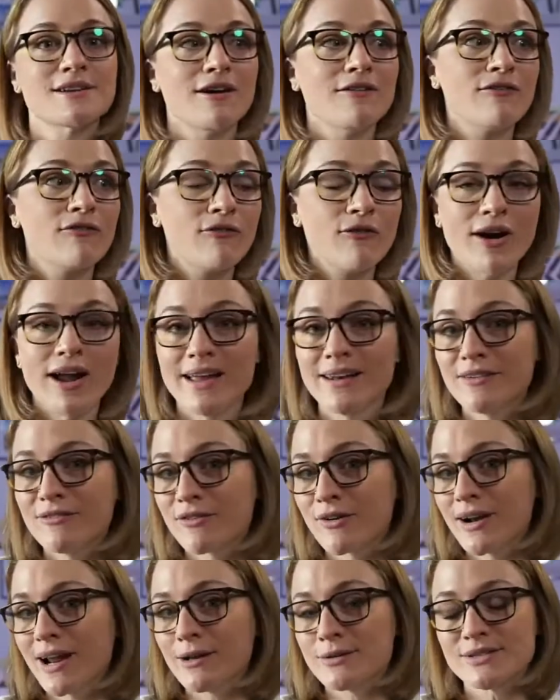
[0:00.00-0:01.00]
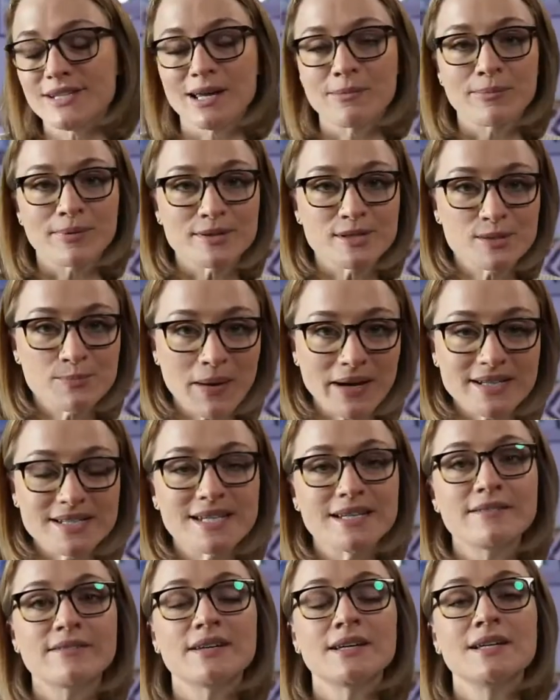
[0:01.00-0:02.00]
a friend for an outside
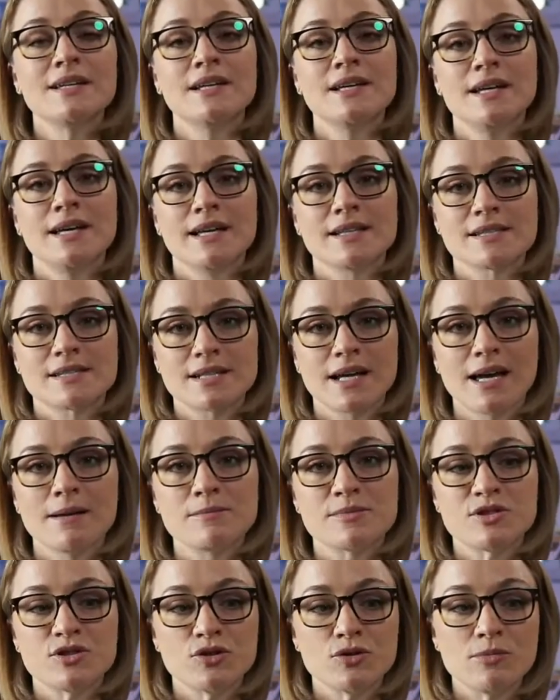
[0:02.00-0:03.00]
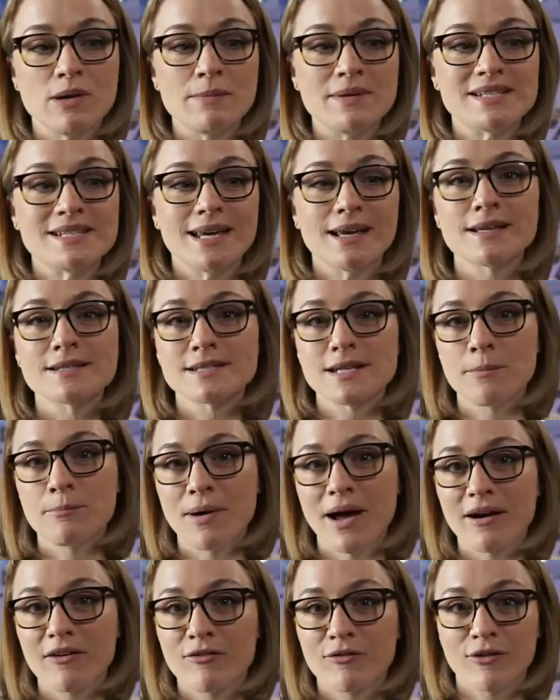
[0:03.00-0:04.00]
perspective. It's time to maybe take a step
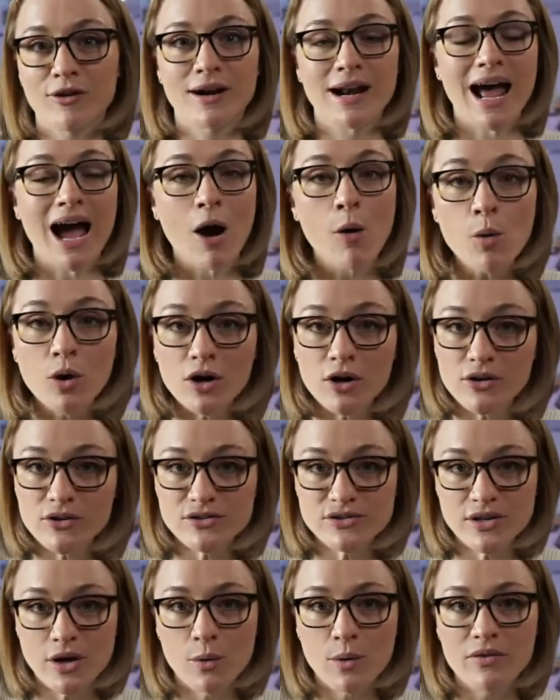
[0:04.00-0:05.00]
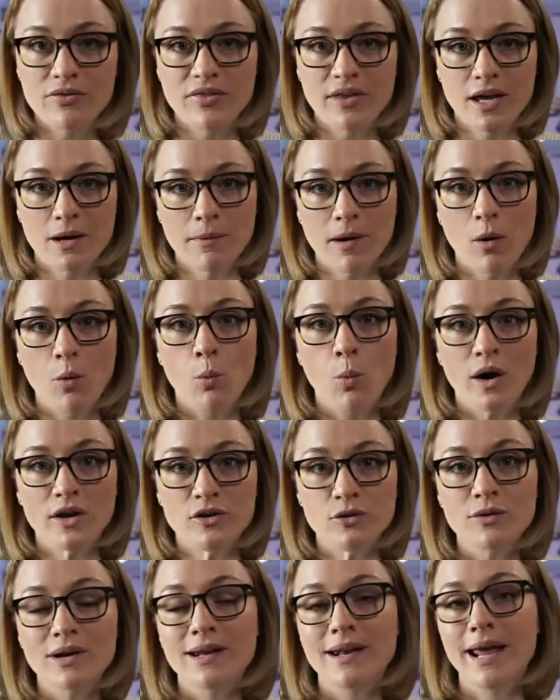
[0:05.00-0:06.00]
back for an hour or so and think about what
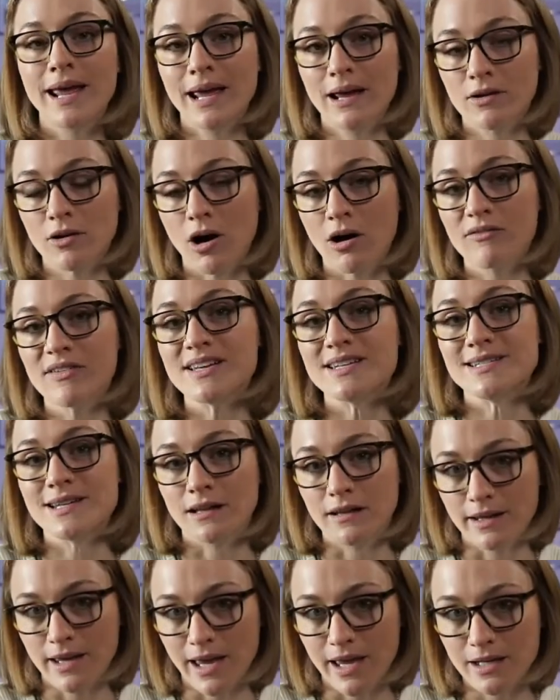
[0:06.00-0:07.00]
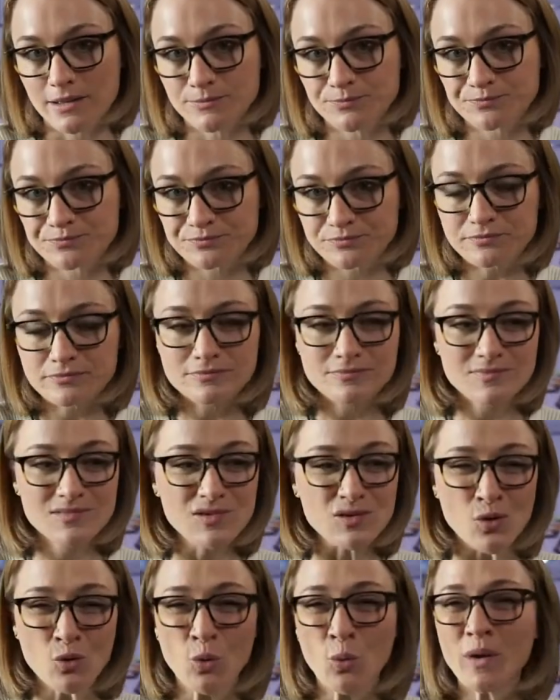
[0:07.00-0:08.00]
you can hand off and delegate,
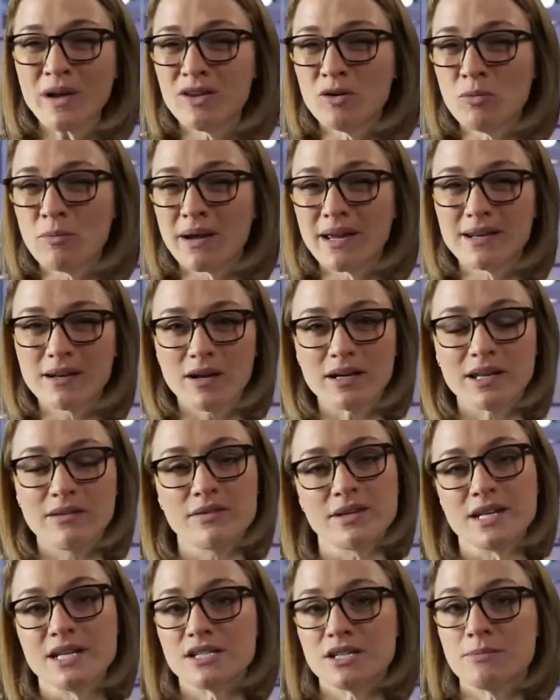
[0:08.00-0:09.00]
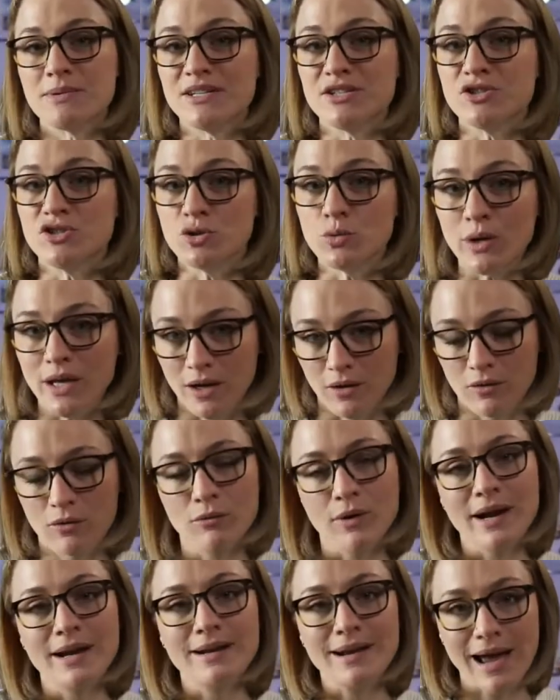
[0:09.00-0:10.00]
or what you might not even need to be doing
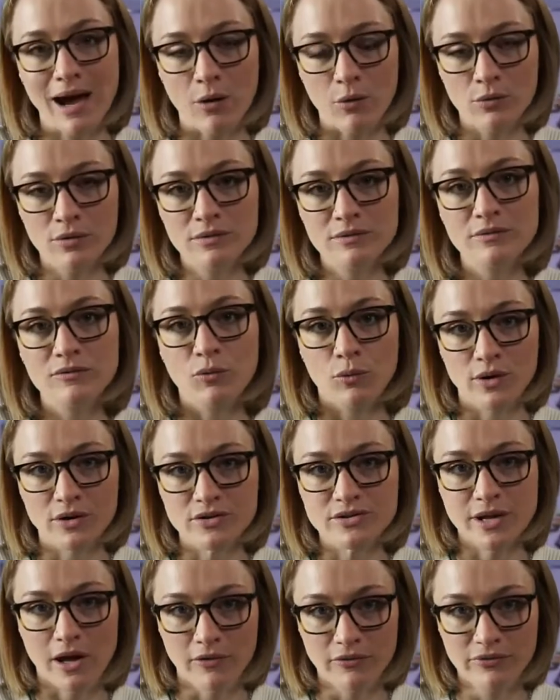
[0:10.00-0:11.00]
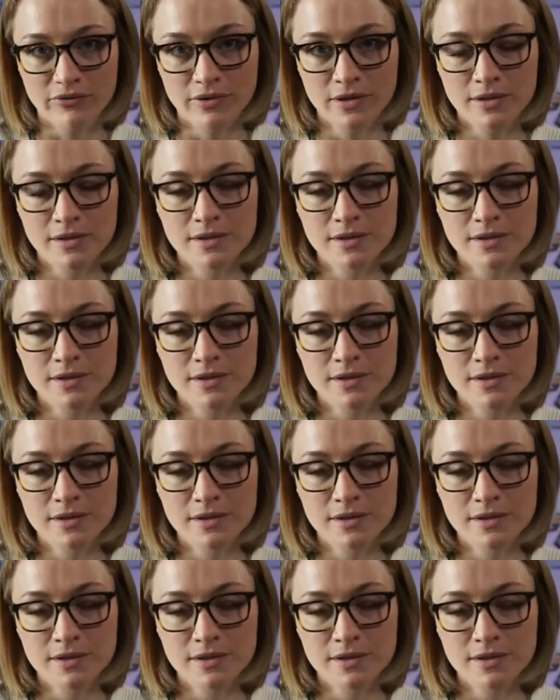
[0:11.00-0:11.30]
right now for yourself.